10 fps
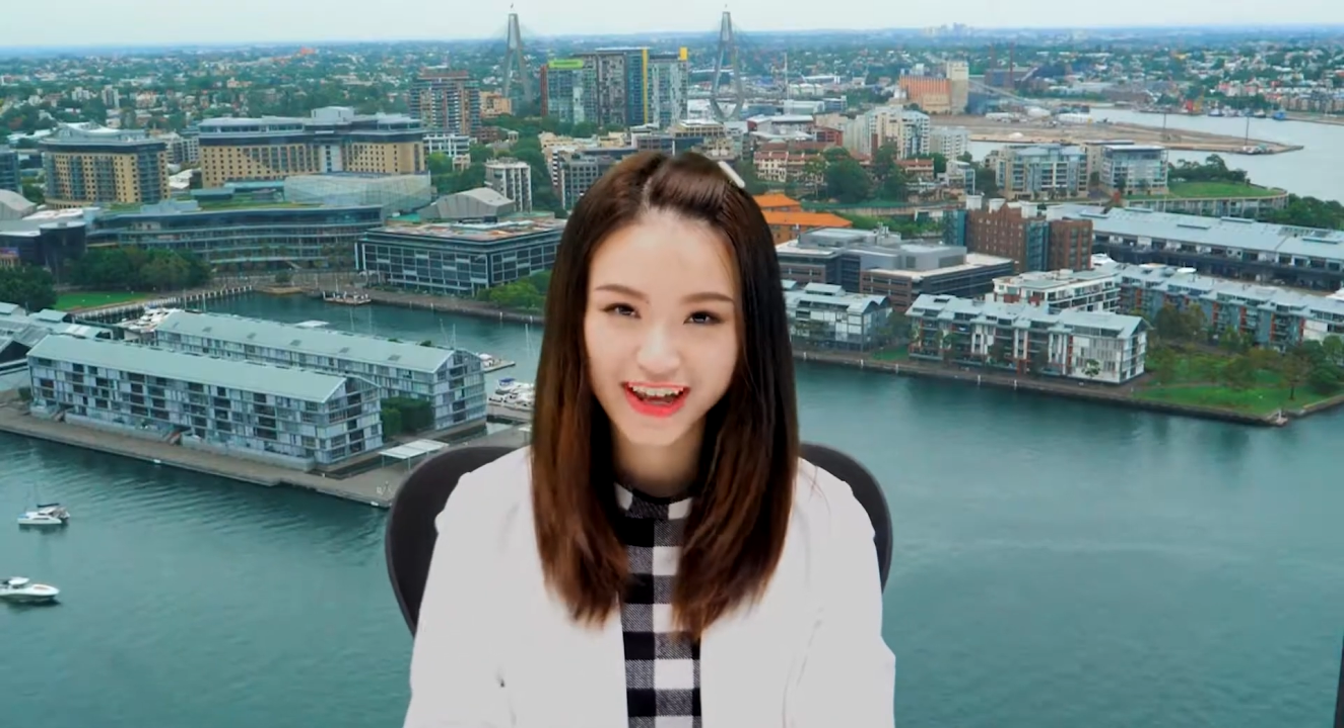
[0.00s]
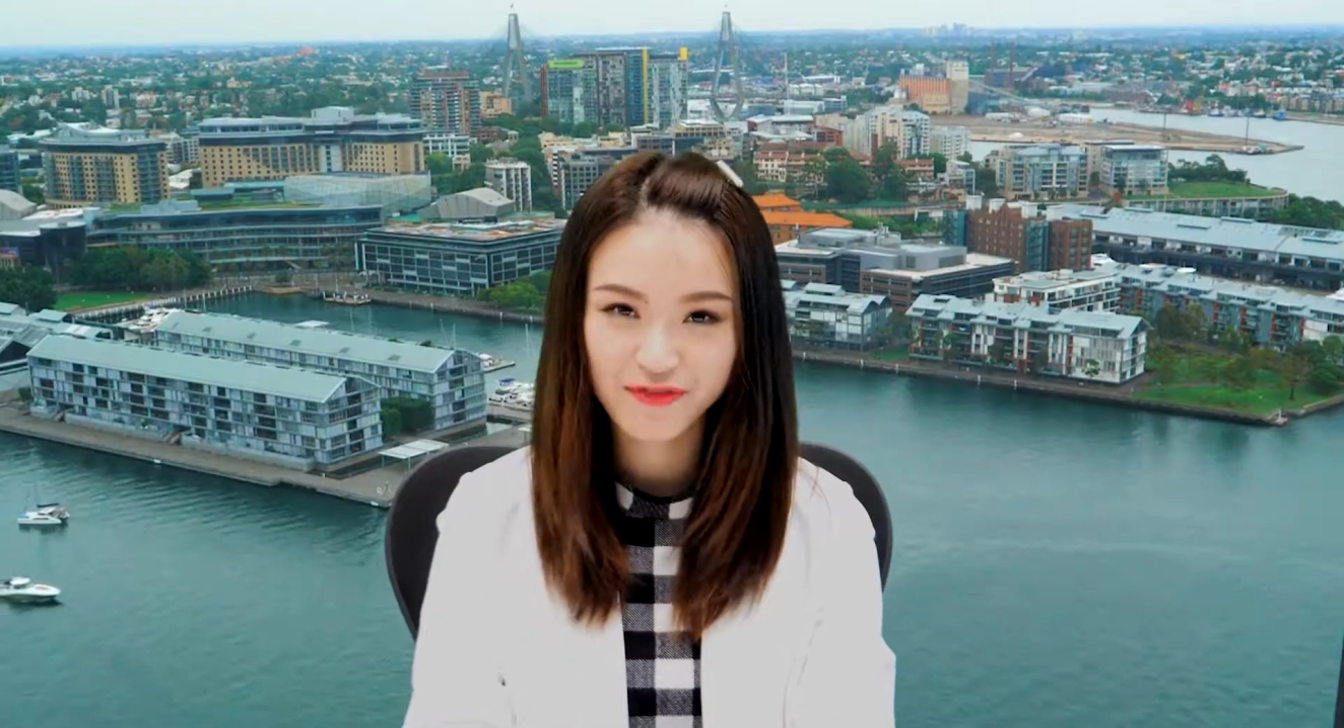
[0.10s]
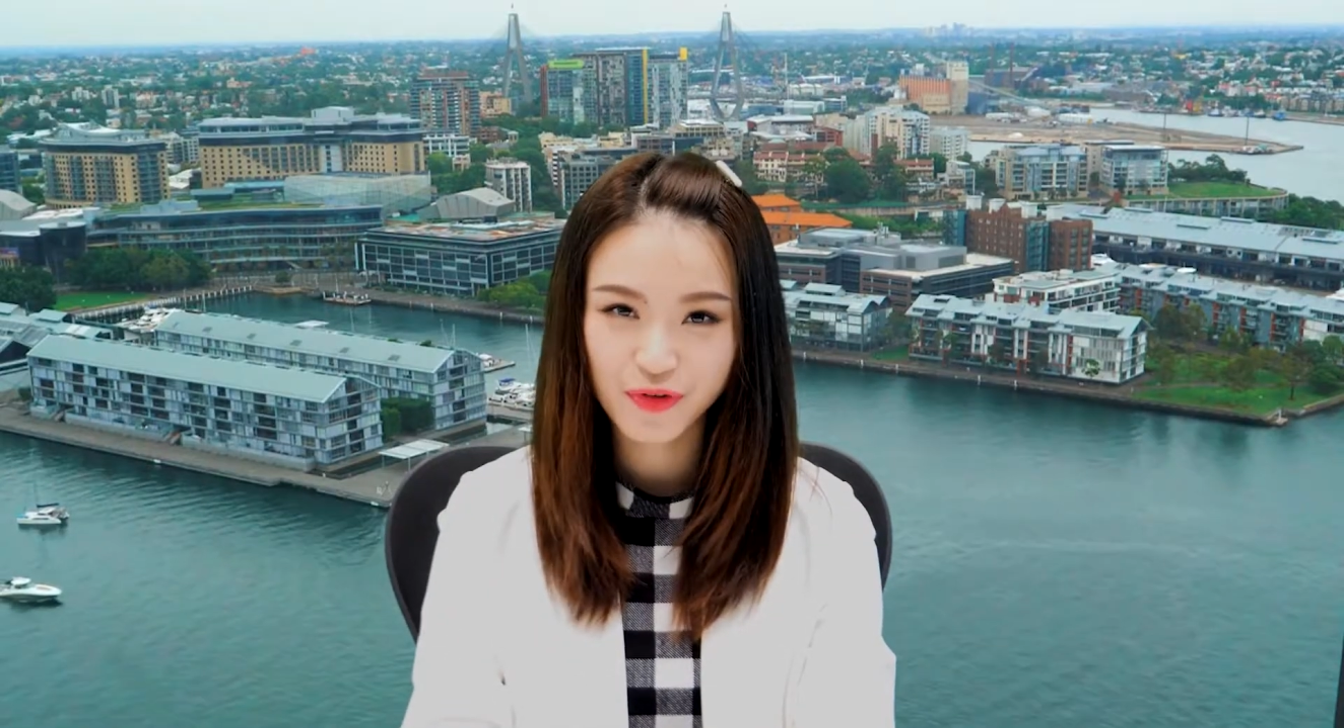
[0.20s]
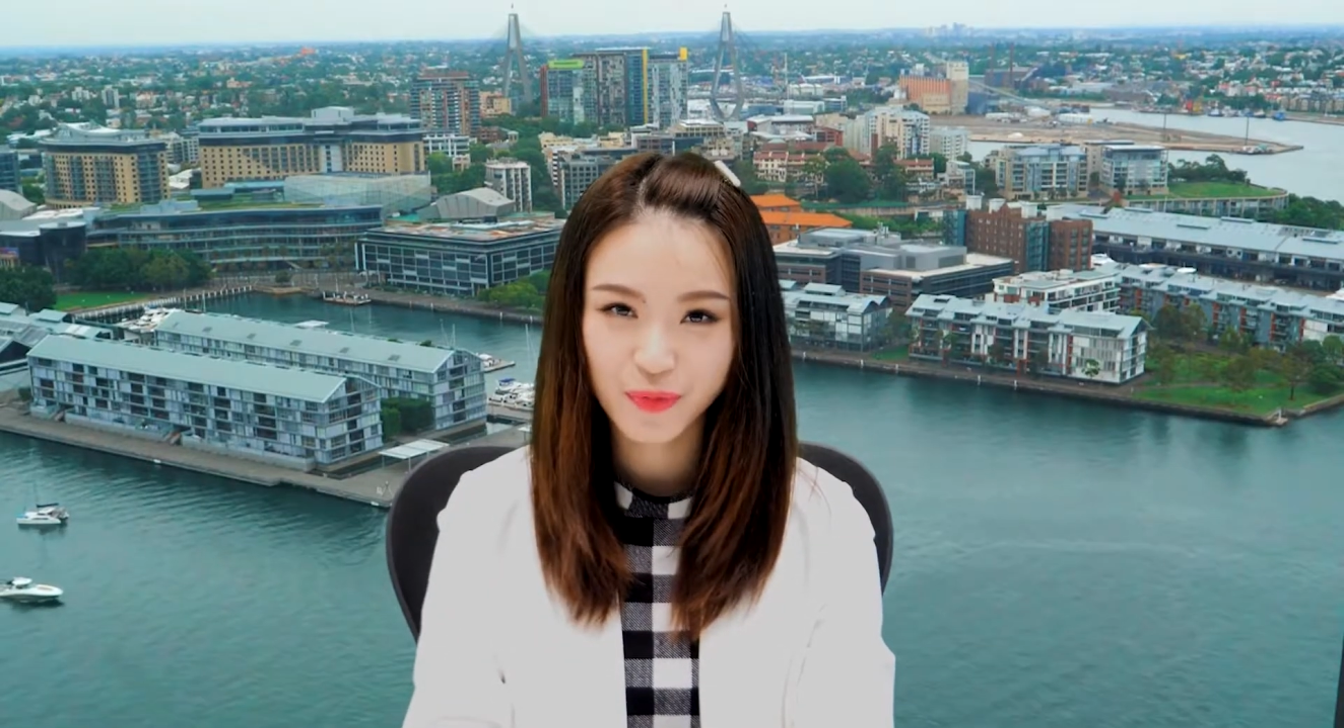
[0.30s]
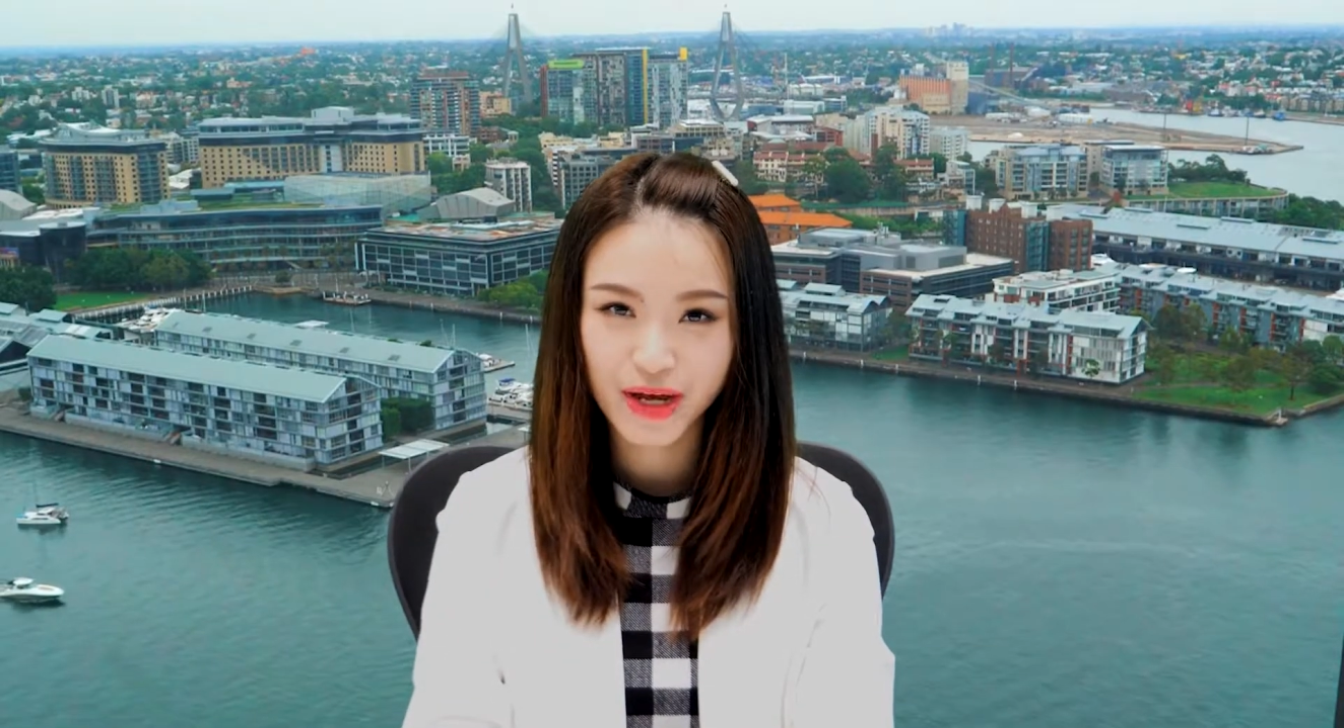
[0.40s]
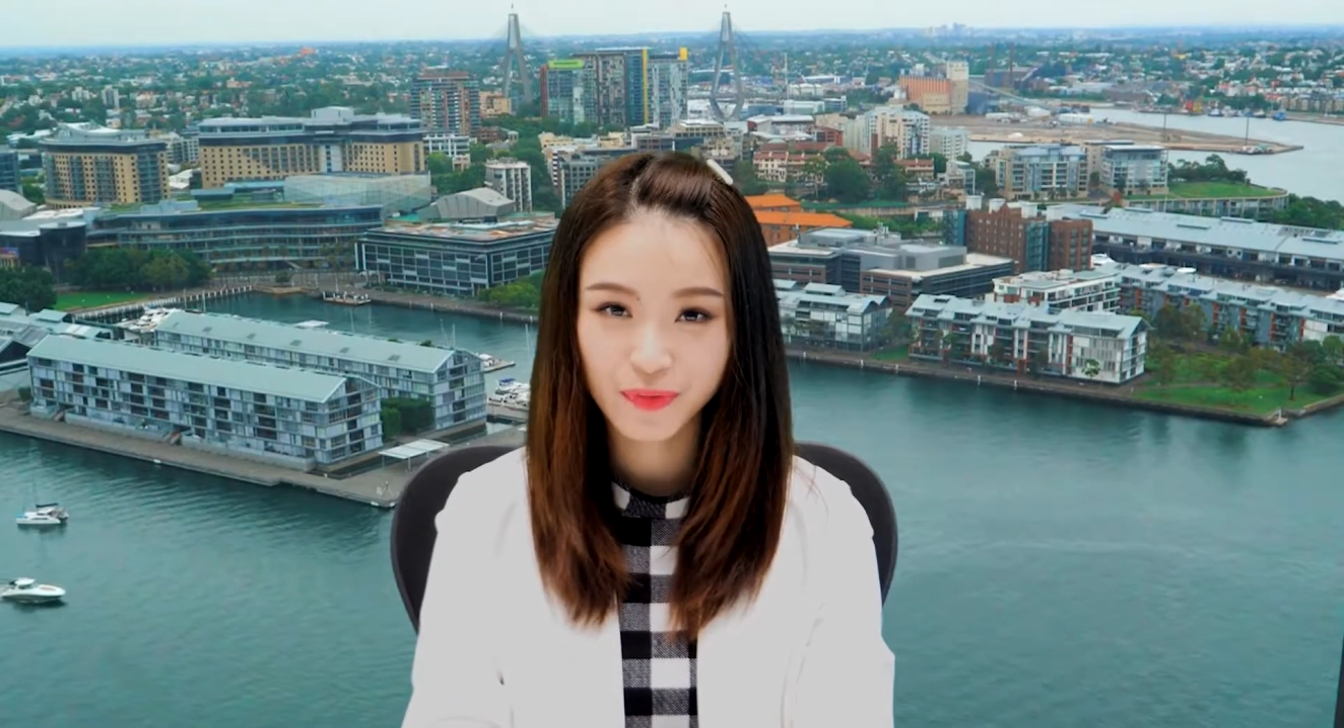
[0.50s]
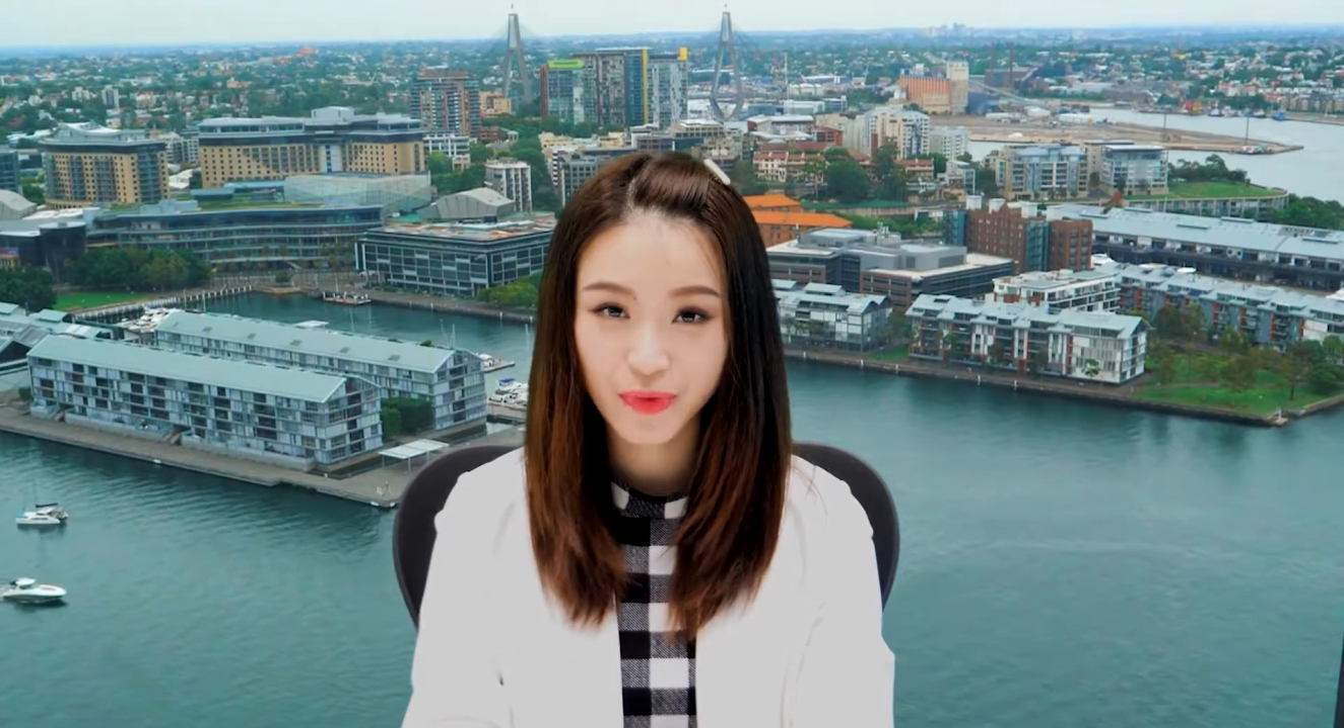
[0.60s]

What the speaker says: everyone.